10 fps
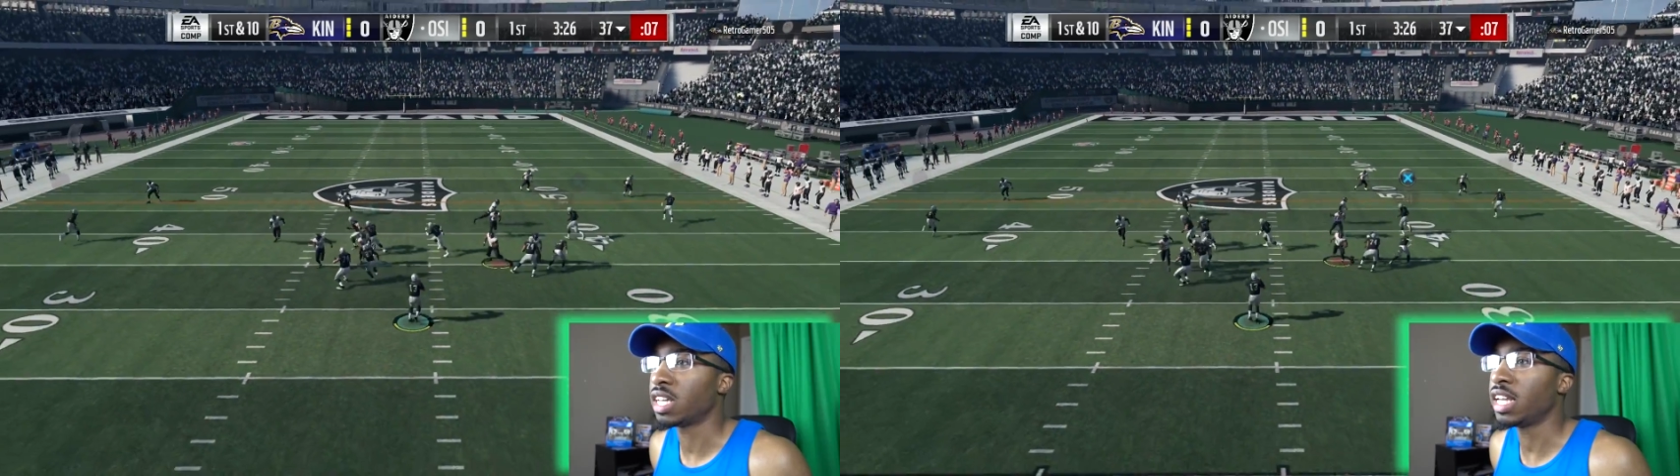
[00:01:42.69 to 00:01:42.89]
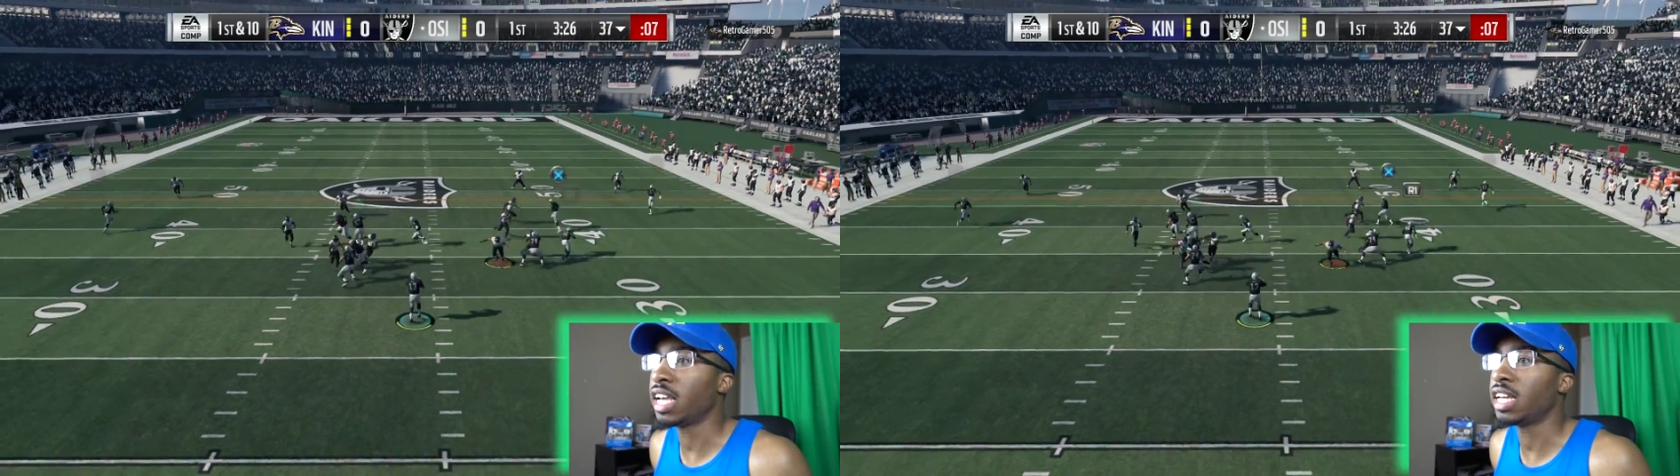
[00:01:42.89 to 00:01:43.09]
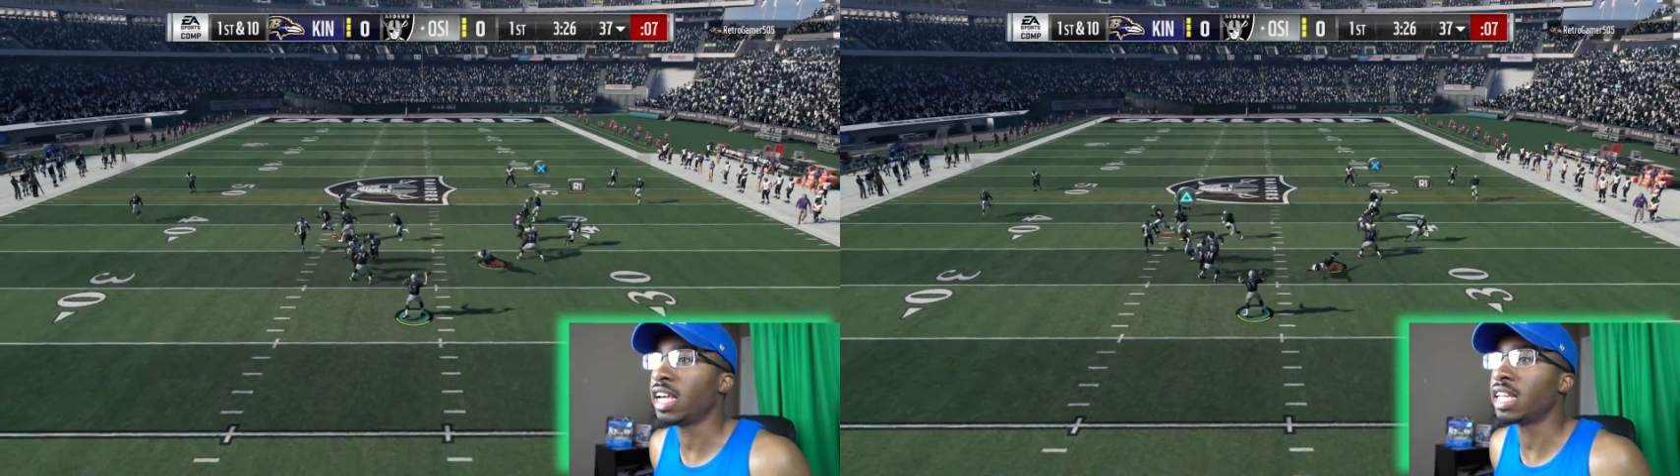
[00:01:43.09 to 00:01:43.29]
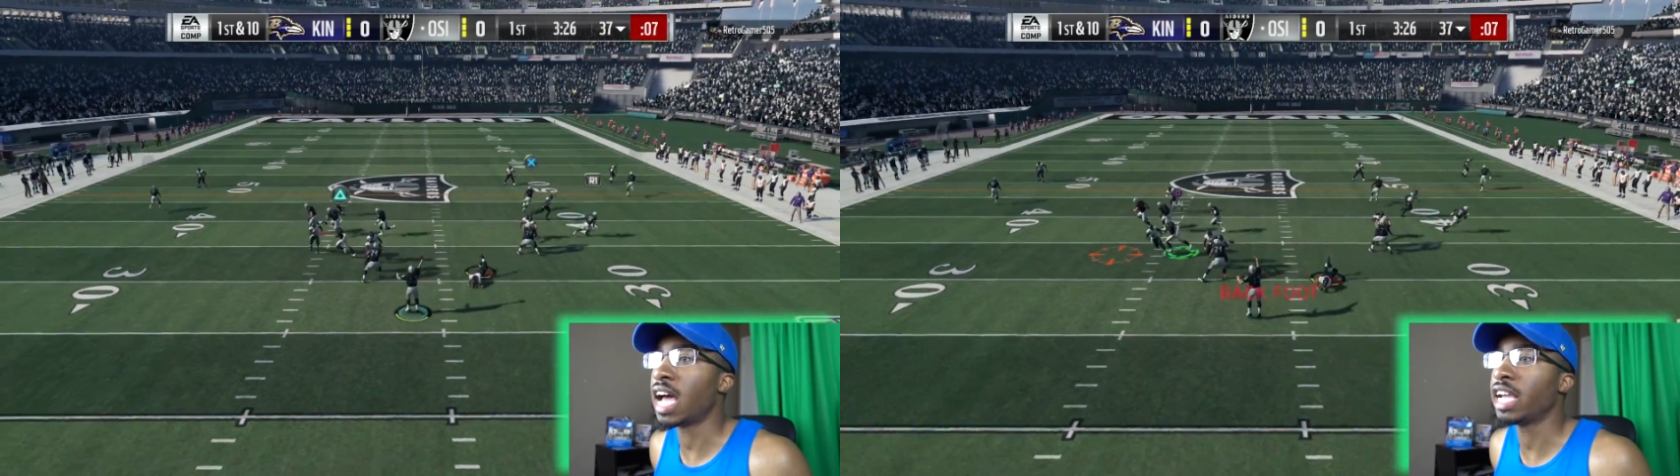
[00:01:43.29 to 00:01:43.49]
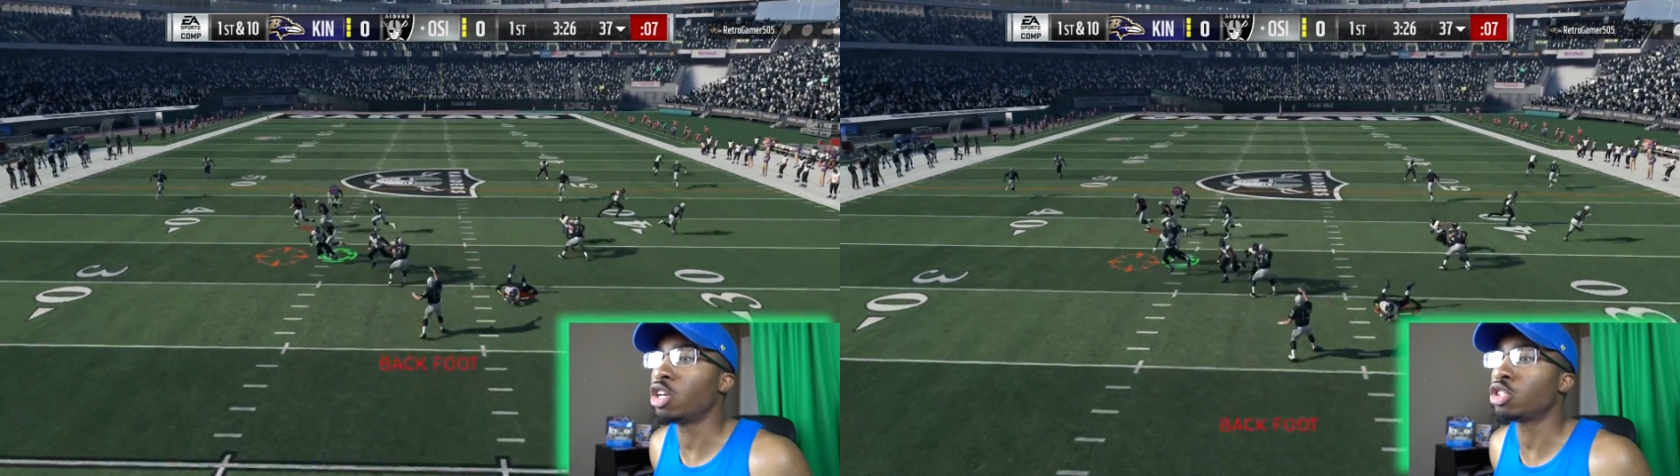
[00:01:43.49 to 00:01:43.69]
And he a D
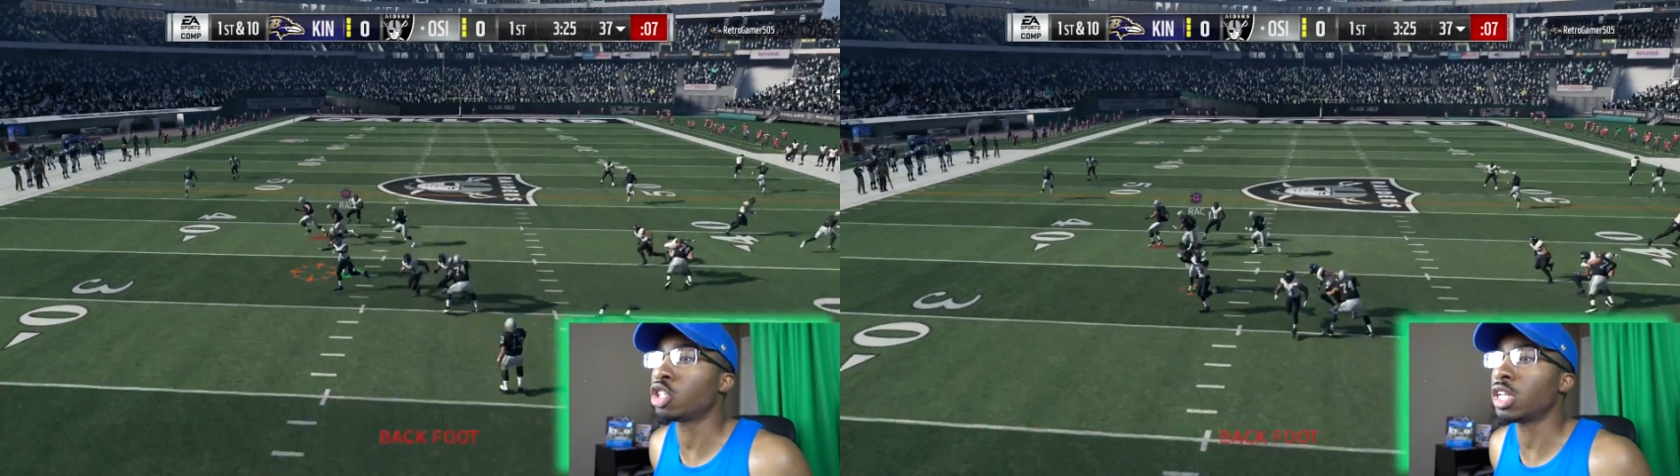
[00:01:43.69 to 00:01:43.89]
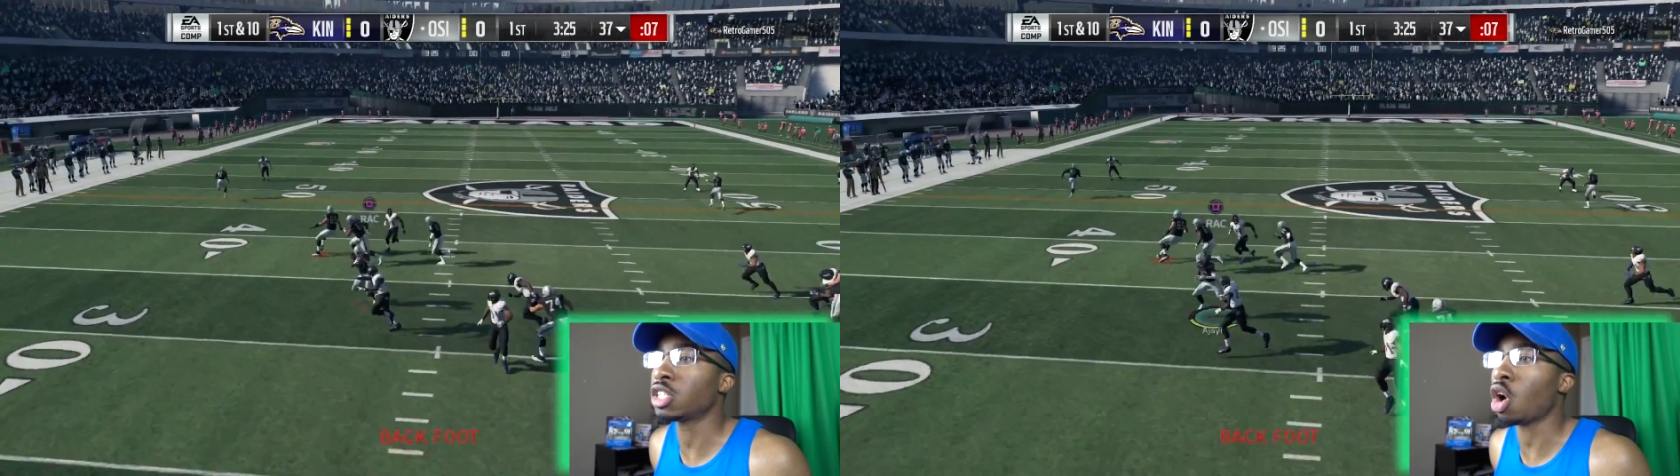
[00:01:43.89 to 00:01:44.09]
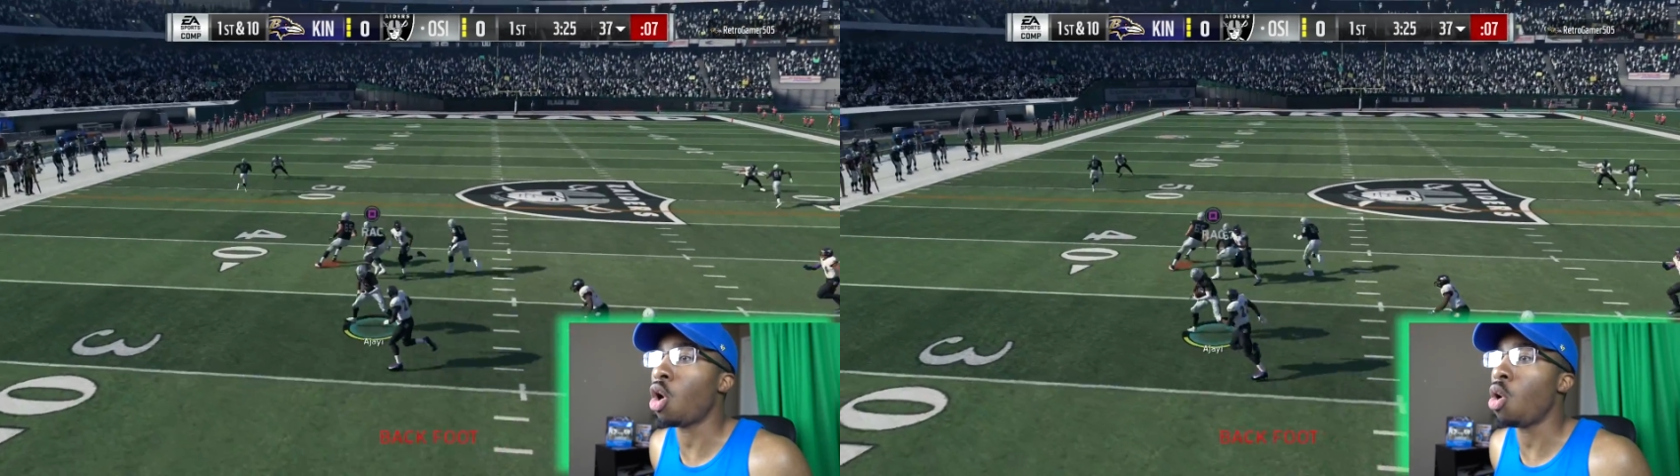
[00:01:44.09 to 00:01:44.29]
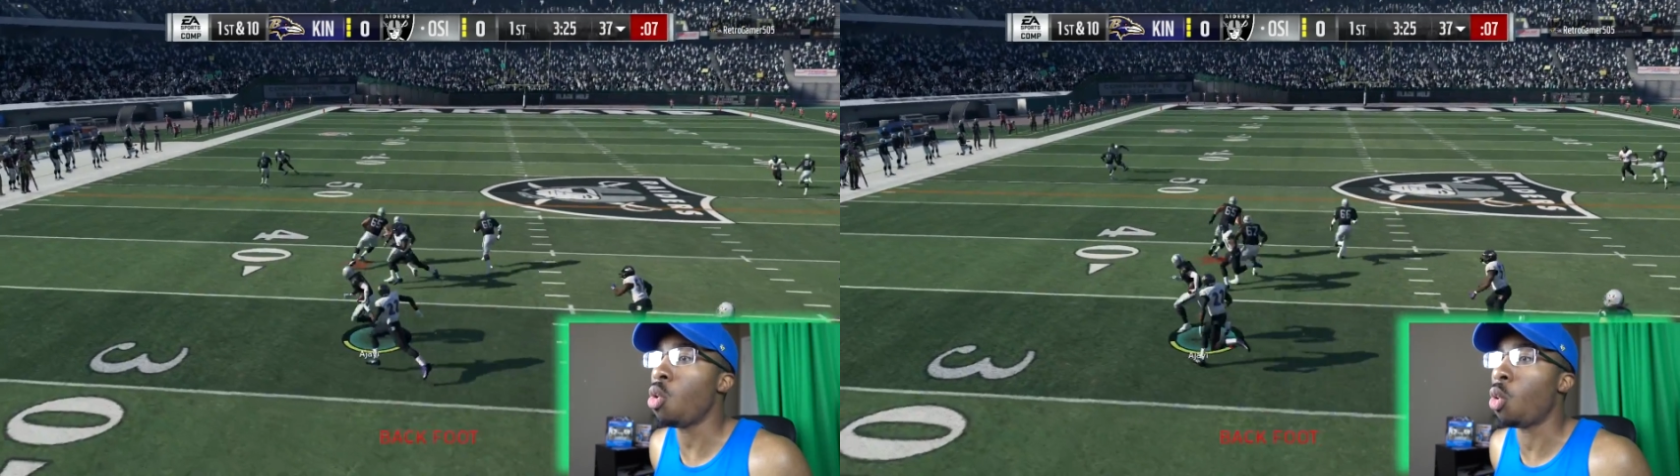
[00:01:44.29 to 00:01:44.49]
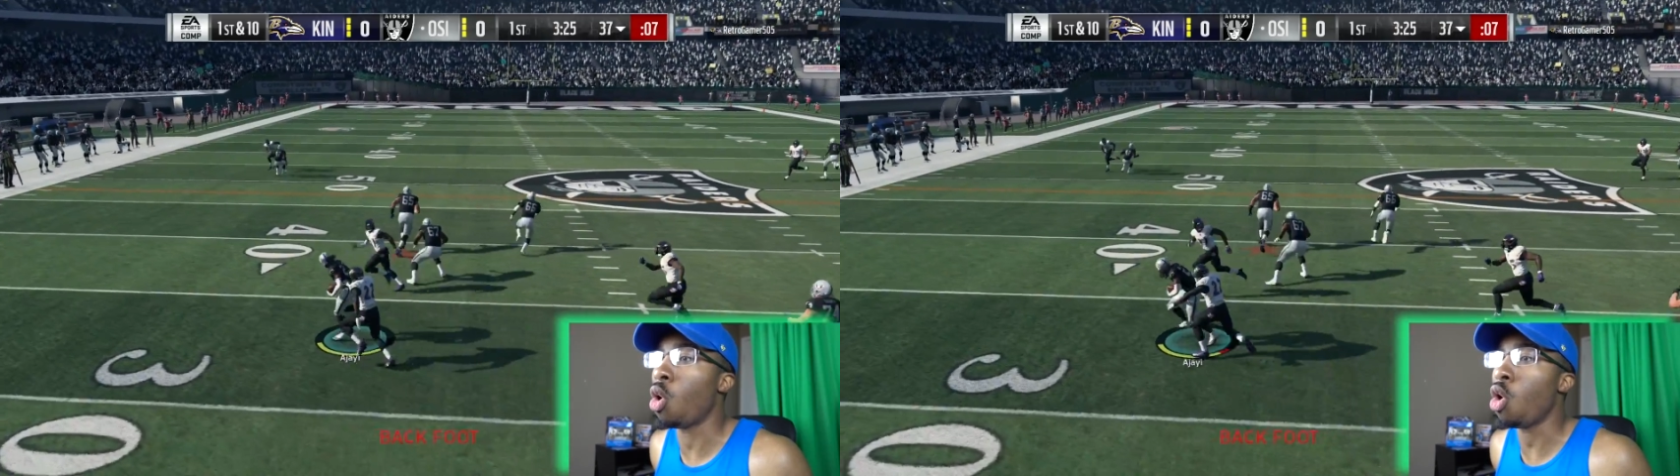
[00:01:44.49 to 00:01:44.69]
line user. Let's go.
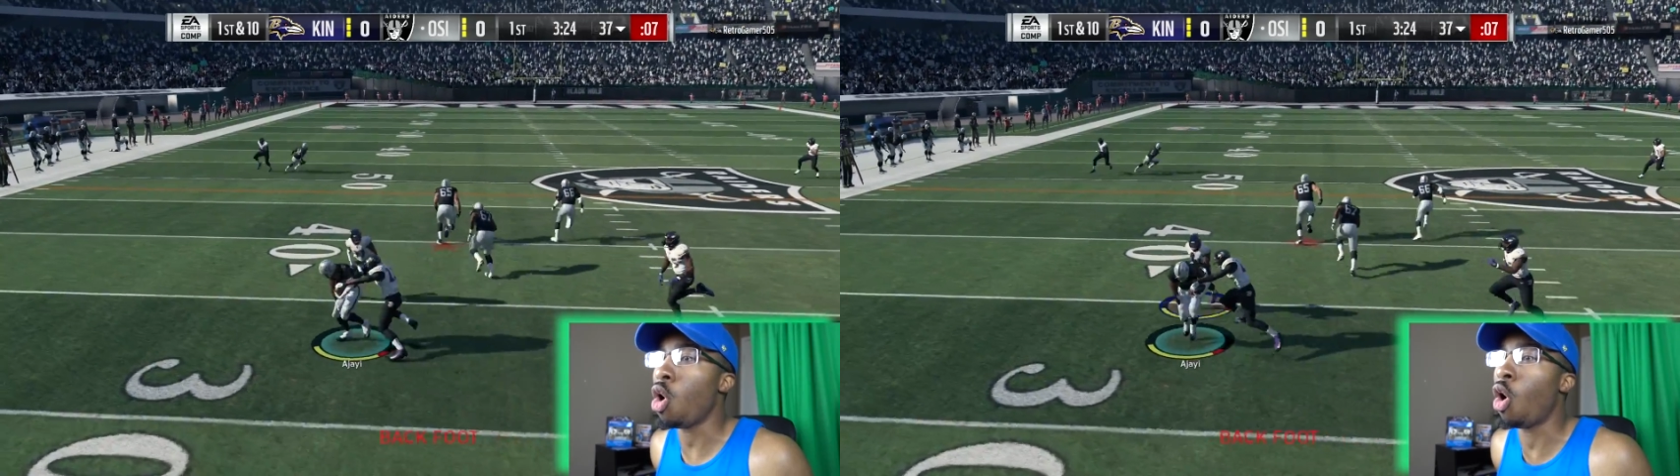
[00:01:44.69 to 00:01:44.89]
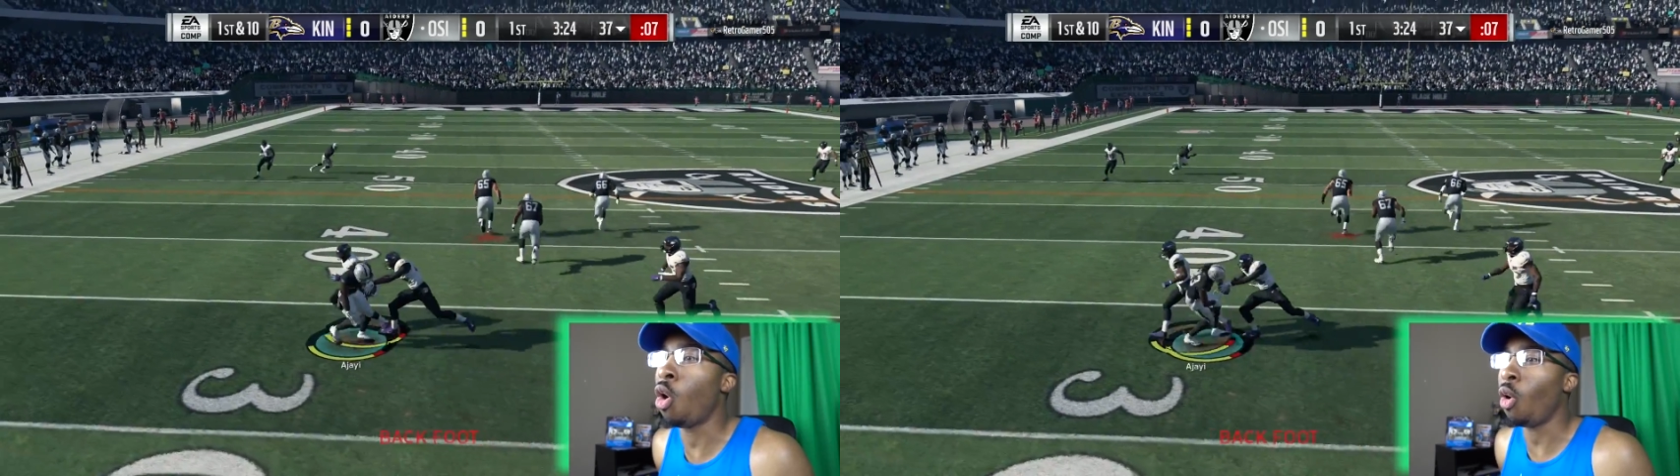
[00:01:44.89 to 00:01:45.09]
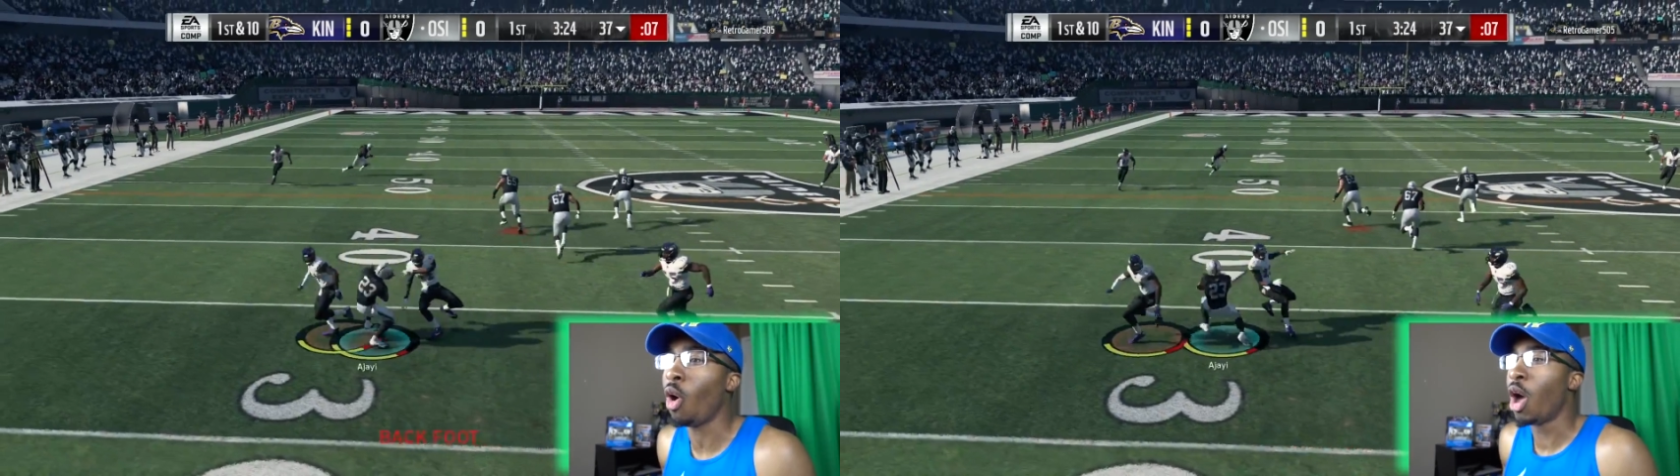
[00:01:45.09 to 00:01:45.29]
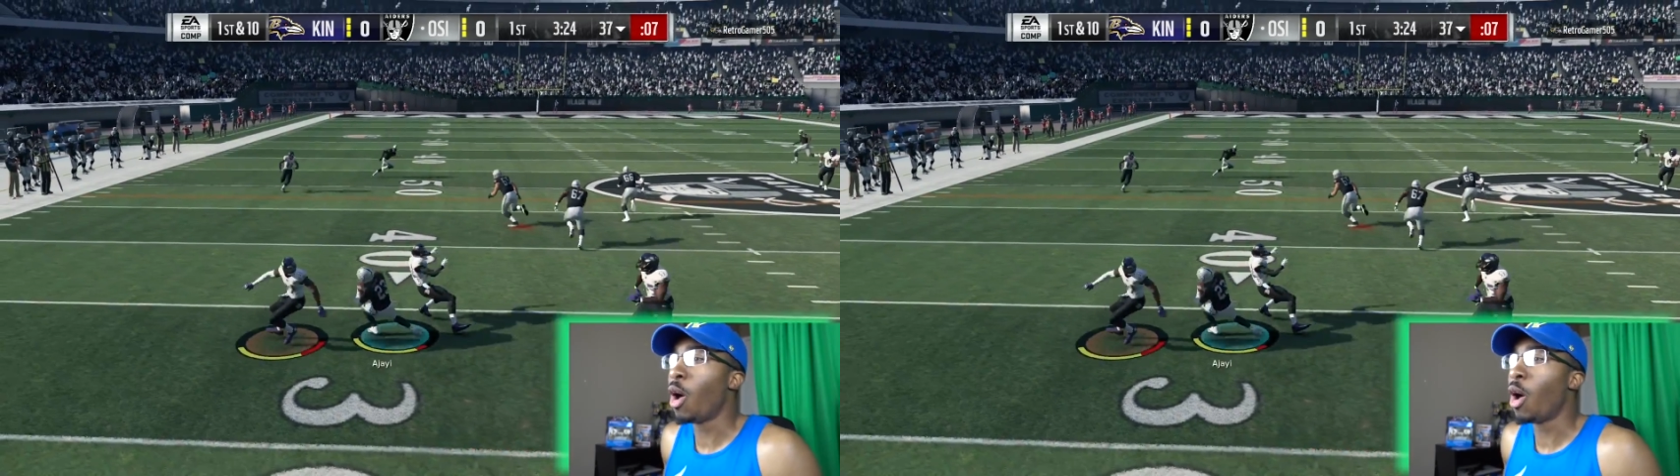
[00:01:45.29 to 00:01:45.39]
Oh, oh,